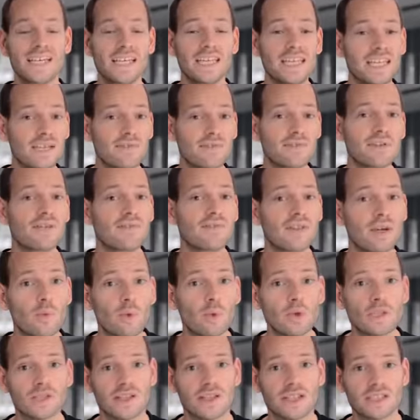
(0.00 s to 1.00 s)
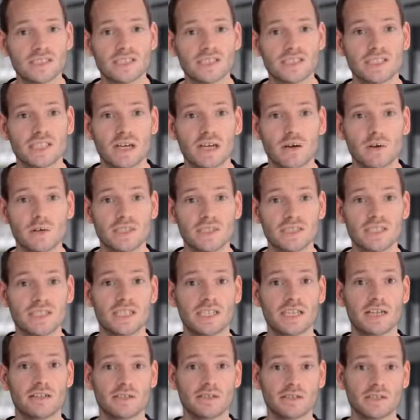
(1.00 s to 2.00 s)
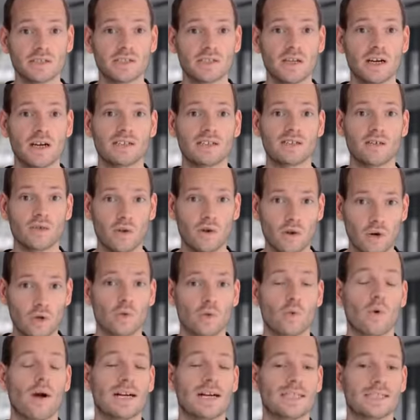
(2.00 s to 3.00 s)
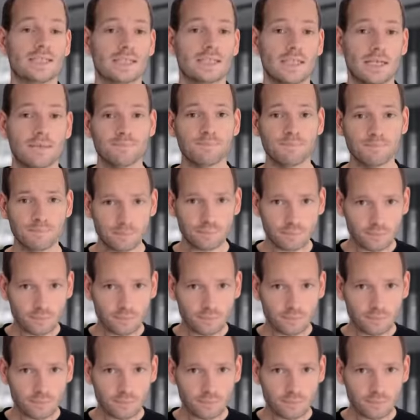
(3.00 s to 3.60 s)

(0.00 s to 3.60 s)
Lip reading: even if they wouldn't necessarily share your site otherwise. Now,